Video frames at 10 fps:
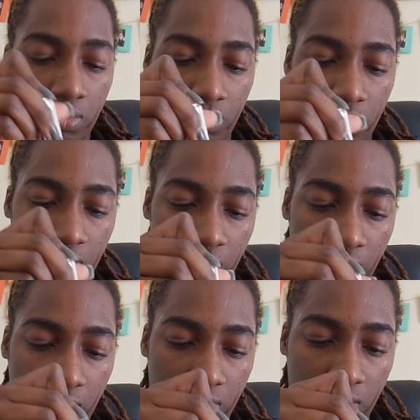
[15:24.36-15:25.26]
all
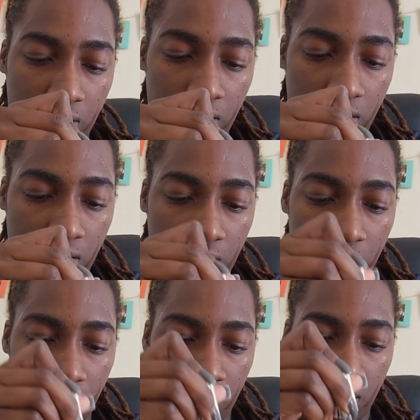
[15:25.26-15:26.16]
around,
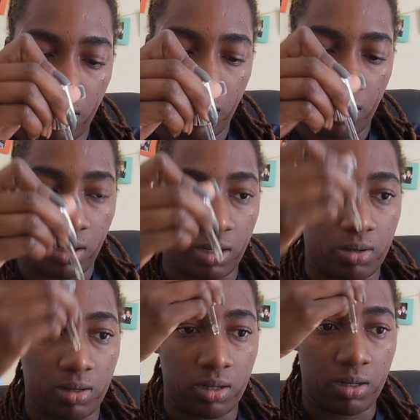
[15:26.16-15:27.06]

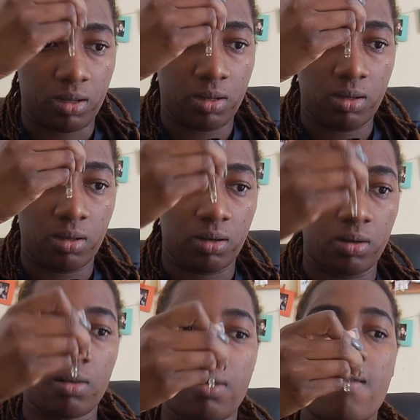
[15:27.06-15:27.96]
literally
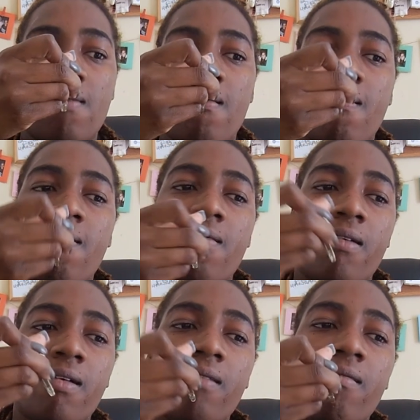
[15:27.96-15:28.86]
not a lot
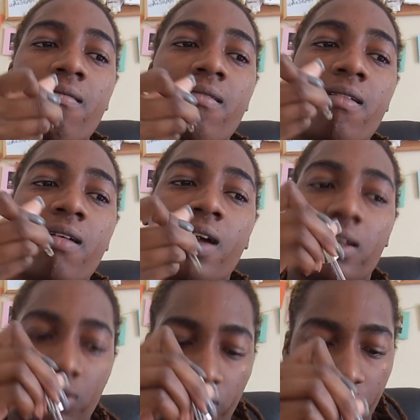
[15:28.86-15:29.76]

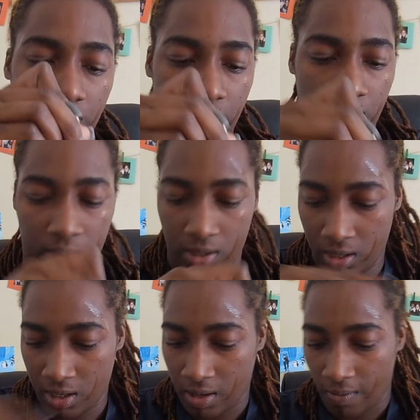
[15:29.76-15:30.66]
at all.
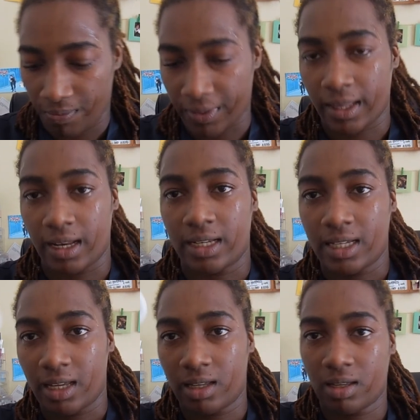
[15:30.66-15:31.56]
And I
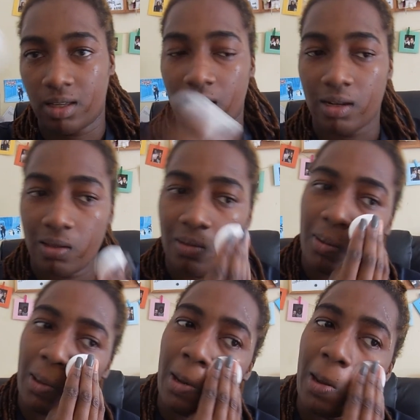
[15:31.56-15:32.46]
take another
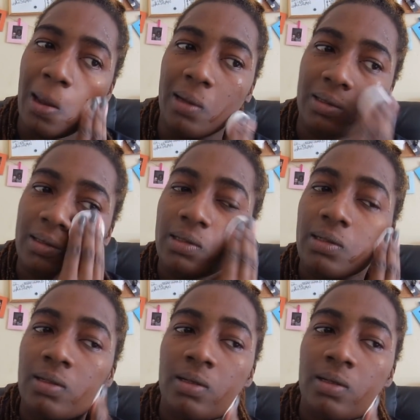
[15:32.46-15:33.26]
one, I just